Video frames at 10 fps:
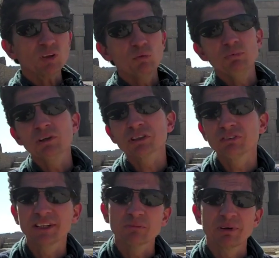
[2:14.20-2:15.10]

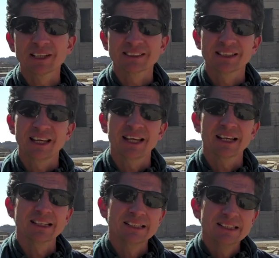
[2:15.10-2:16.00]
beautifully depicted here,
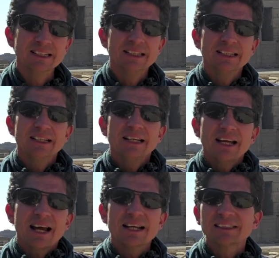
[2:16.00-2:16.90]

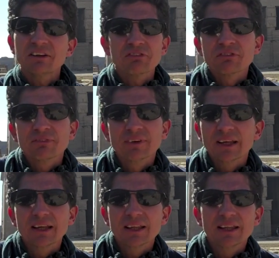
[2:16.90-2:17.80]
as if,
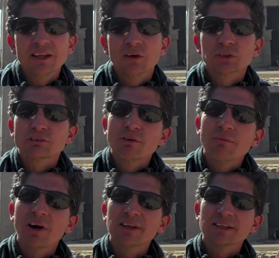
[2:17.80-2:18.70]
you know, to
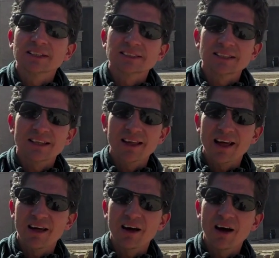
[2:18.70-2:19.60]
remind us
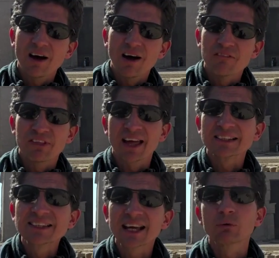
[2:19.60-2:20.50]
of the
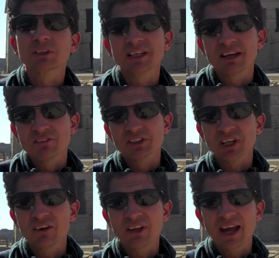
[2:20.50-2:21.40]
antiquity of the
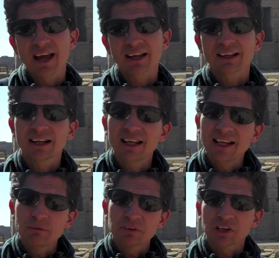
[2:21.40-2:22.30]
zodiac,
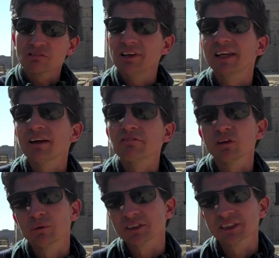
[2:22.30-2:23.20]
clearly with a Greek
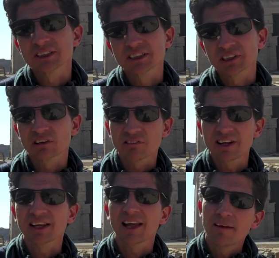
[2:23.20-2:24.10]
influence. This is a
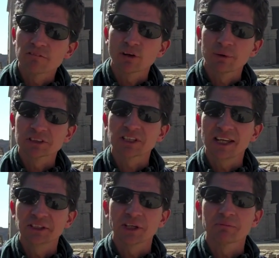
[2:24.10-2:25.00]
Greek-influenced
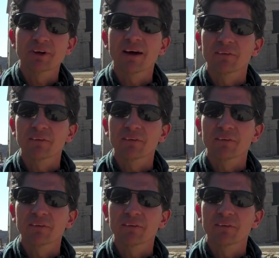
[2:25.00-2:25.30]
Egypt now